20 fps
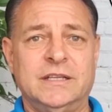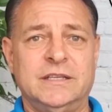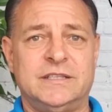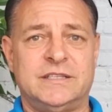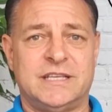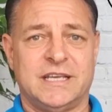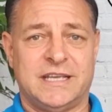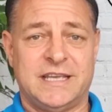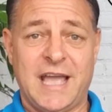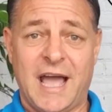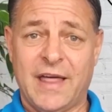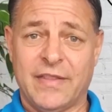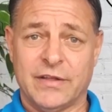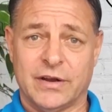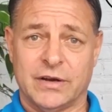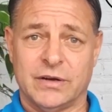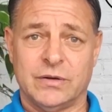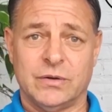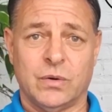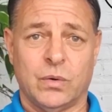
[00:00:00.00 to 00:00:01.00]

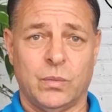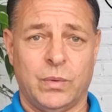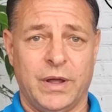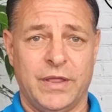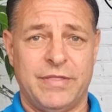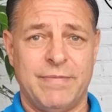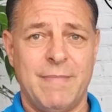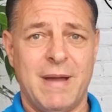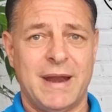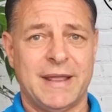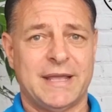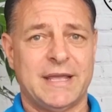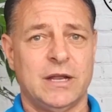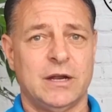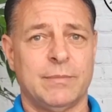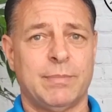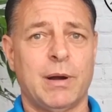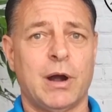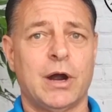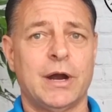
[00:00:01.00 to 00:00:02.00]
together with
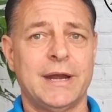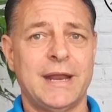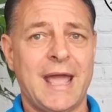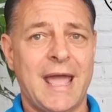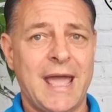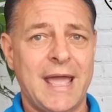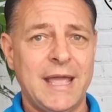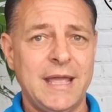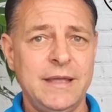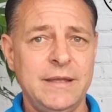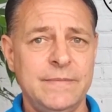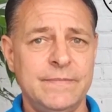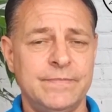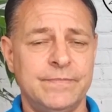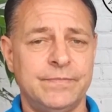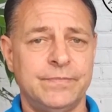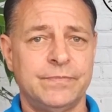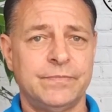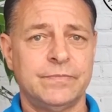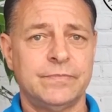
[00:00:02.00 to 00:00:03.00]
Medicare Part A,
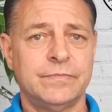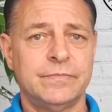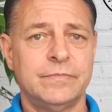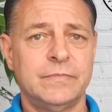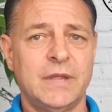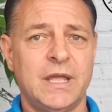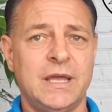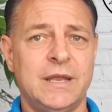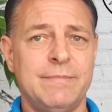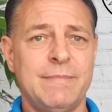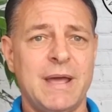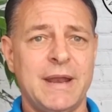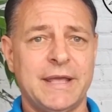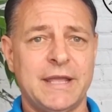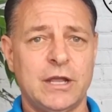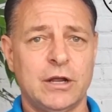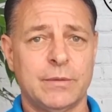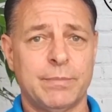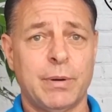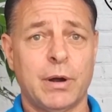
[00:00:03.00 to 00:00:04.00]
in
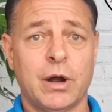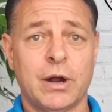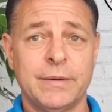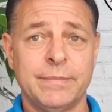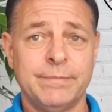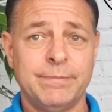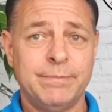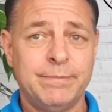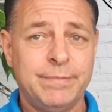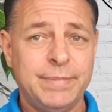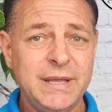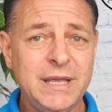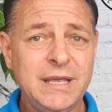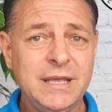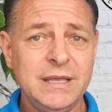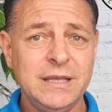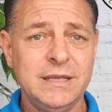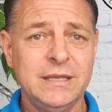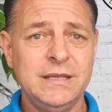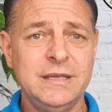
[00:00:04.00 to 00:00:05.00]
Medicare Part
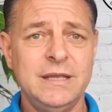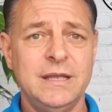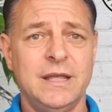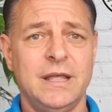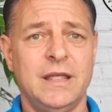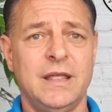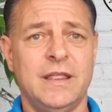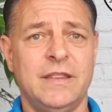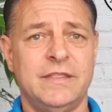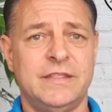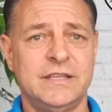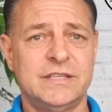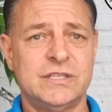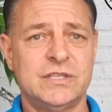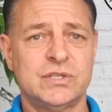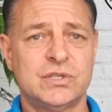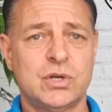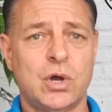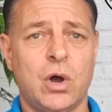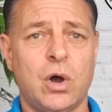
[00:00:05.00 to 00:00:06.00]
B, this
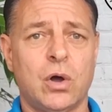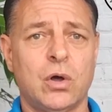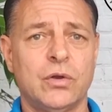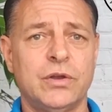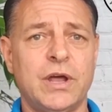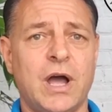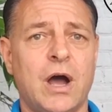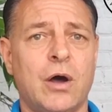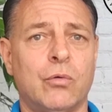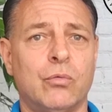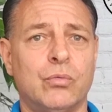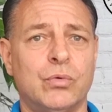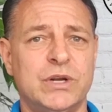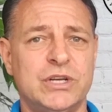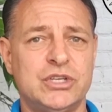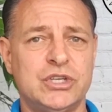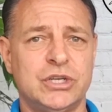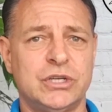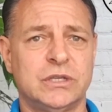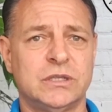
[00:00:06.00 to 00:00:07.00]
is called
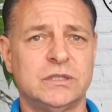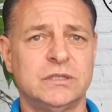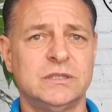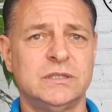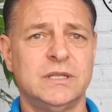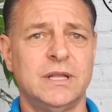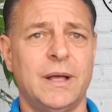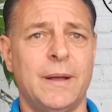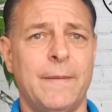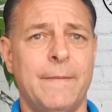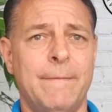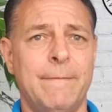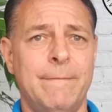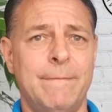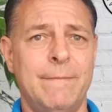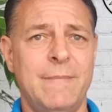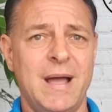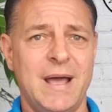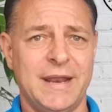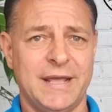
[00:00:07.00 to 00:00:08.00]
Original
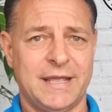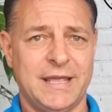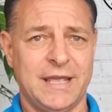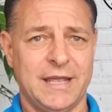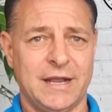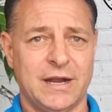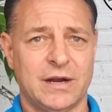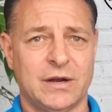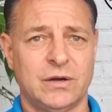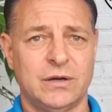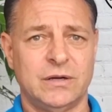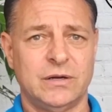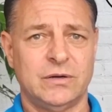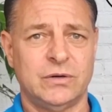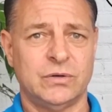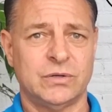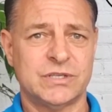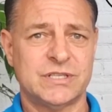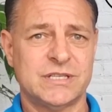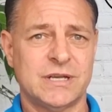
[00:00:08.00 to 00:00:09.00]
Medicare,
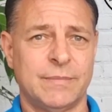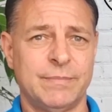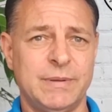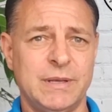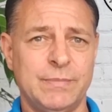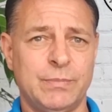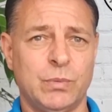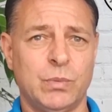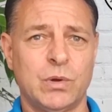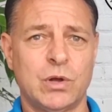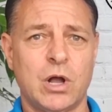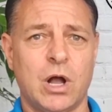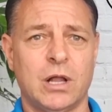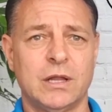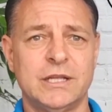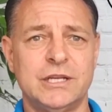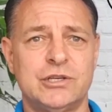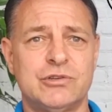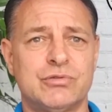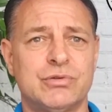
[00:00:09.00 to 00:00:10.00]
or some people will call
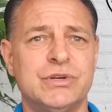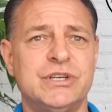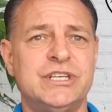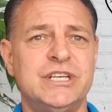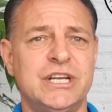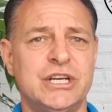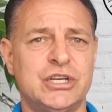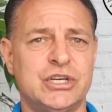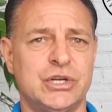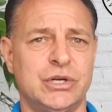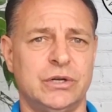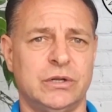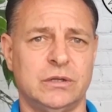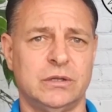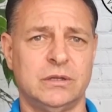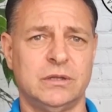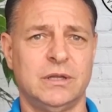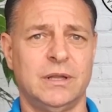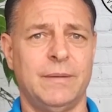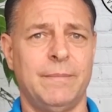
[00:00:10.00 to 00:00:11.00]
it
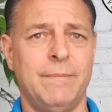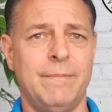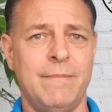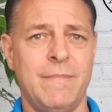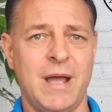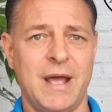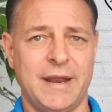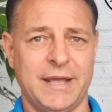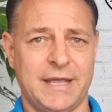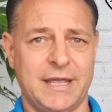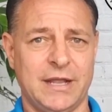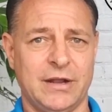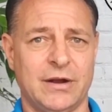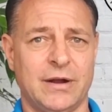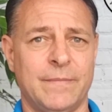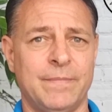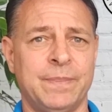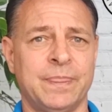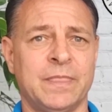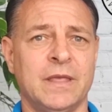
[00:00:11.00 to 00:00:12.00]
Traditional Medicare.
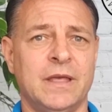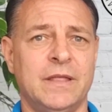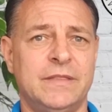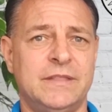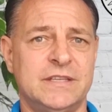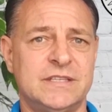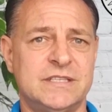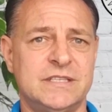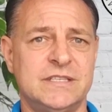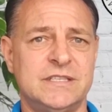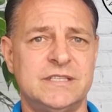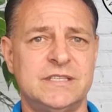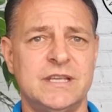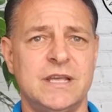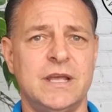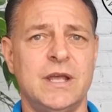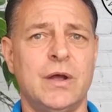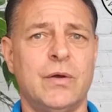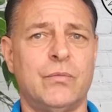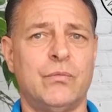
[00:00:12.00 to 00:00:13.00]
This
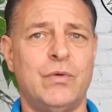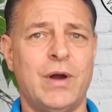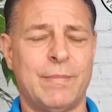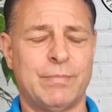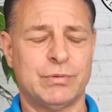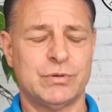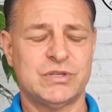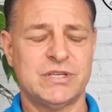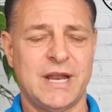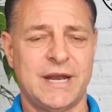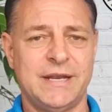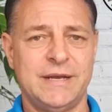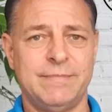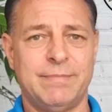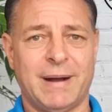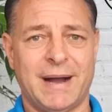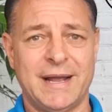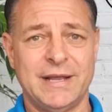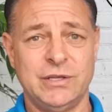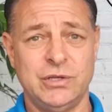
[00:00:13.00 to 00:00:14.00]
is represented
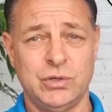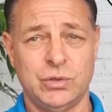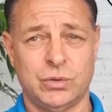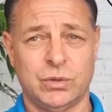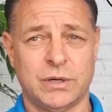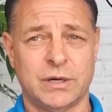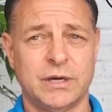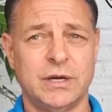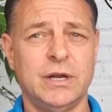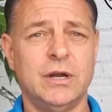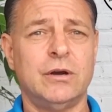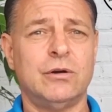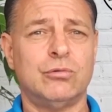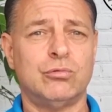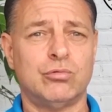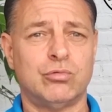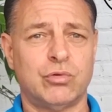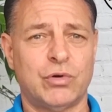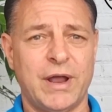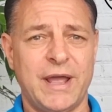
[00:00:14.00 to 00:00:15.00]
by your
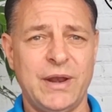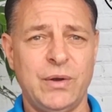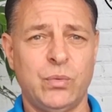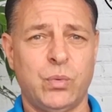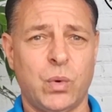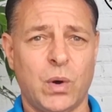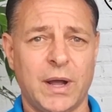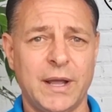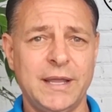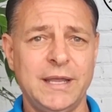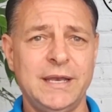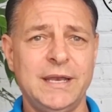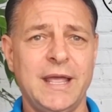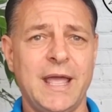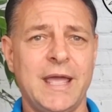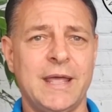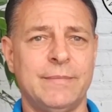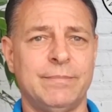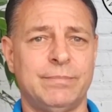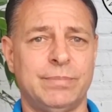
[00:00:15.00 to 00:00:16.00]
red, white,
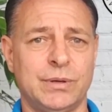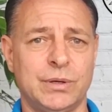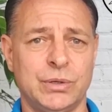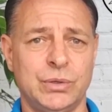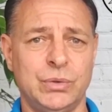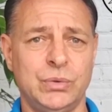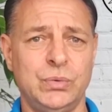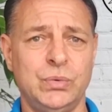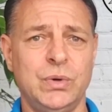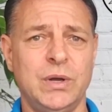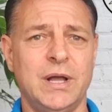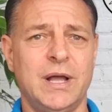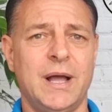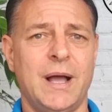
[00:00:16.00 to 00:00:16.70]
and blue